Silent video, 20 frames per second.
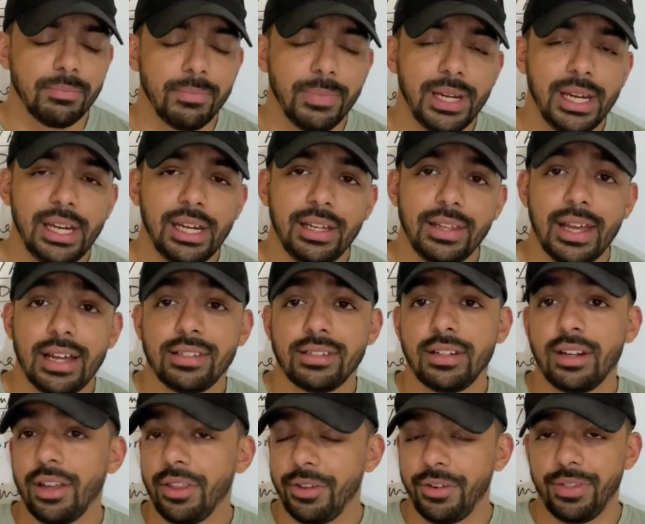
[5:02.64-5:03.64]
me, that's
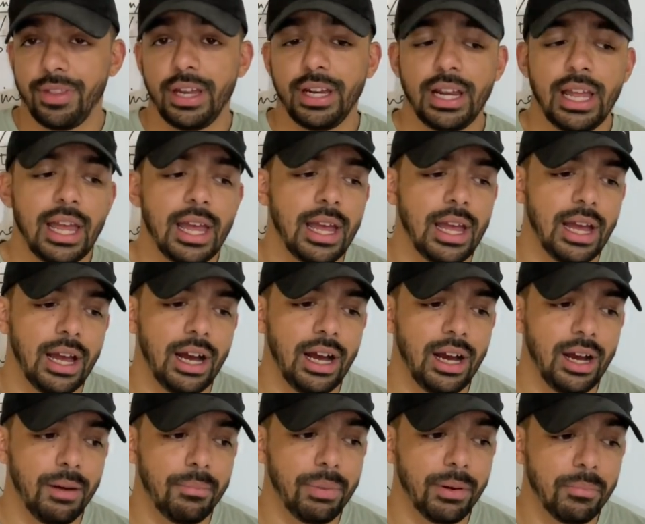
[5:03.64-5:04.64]
another thing.
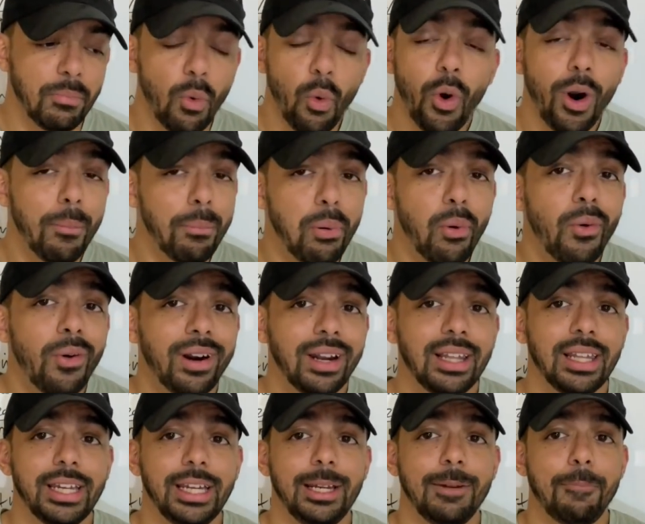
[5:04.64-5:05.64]
Uh, but more
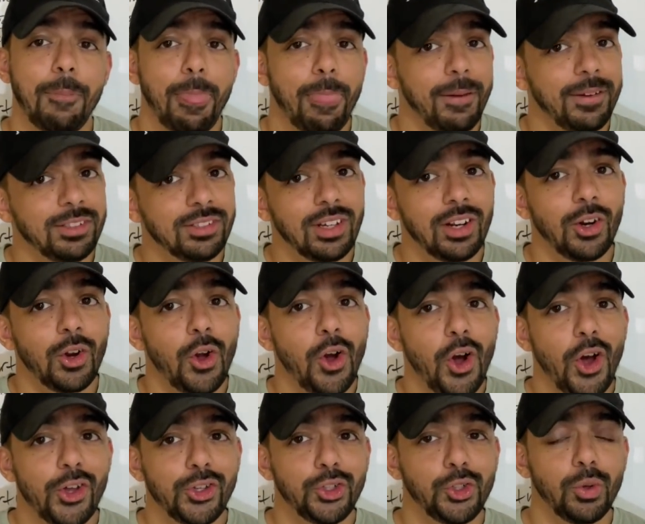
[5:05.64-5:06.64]
importantly, he's going to
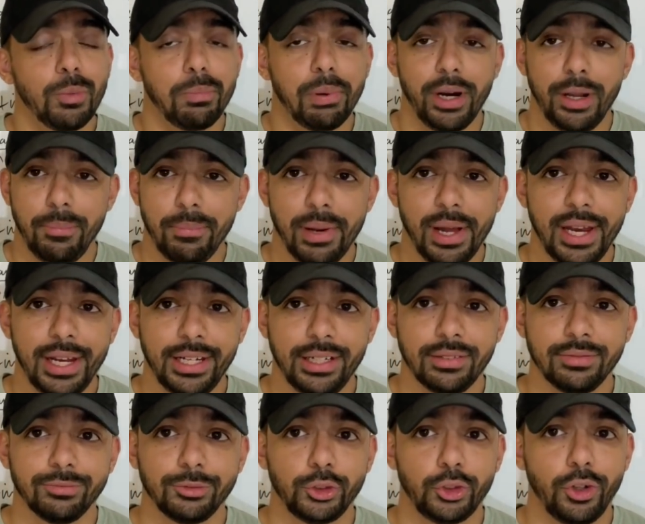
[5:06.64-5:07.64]
cost you a pretty penny.
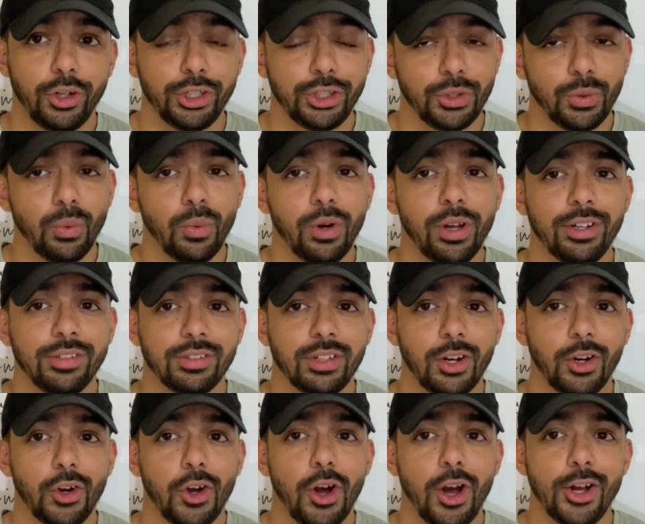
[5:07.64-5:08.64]
Christian Wood is
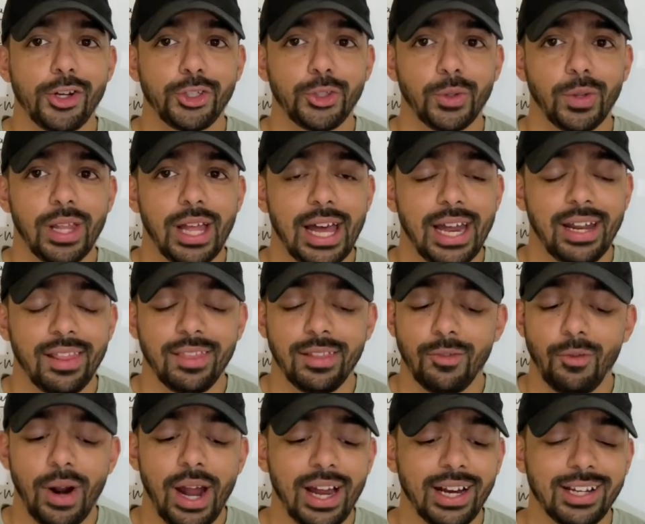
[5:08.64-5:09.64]
going to cost you a lot, and the
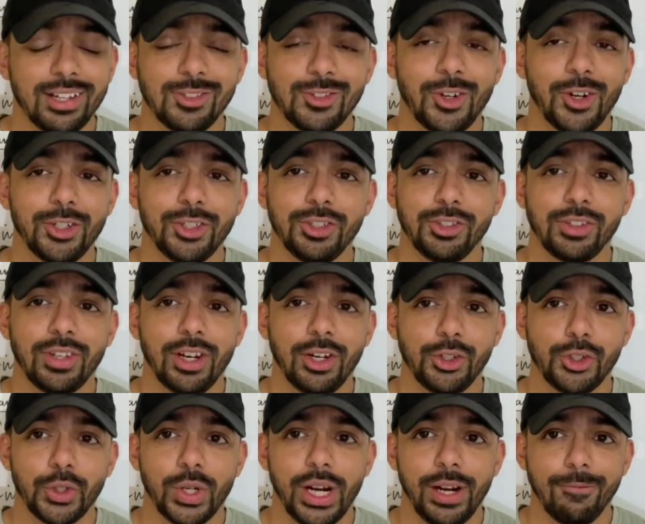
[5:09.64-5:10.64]
Rockets aren't just going to
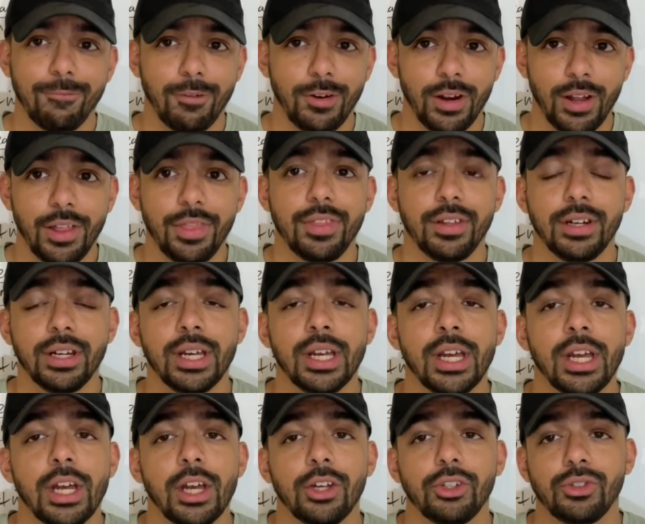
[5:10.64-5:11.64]
trade him for nothing.
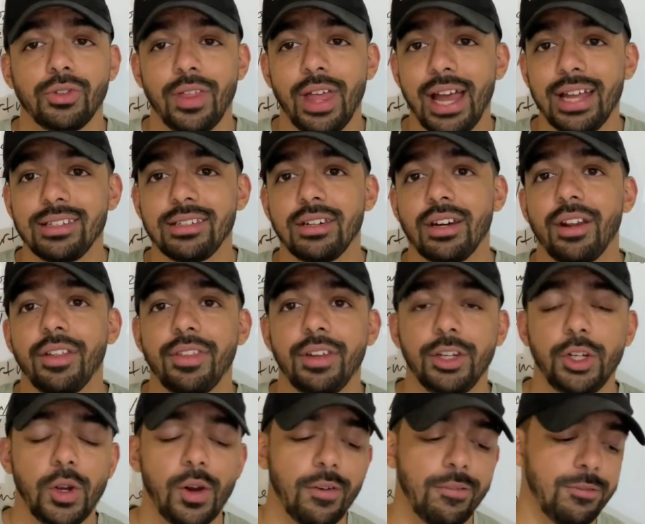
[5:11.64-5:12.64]
So that's another thing
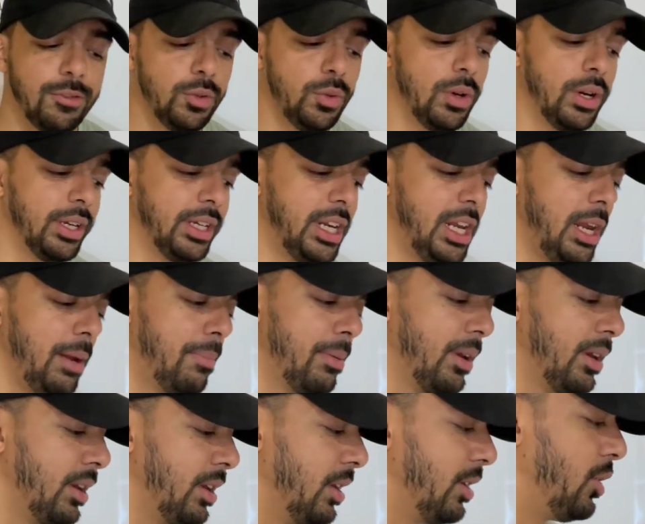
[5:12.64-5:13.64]
you have to uh, keep
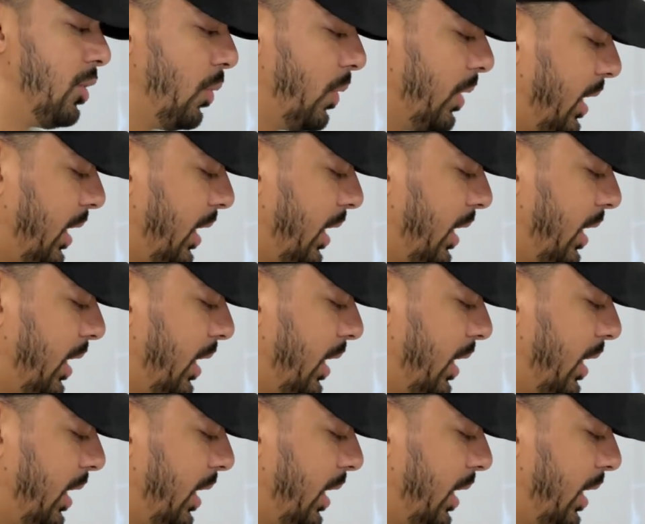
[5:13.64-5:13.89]
into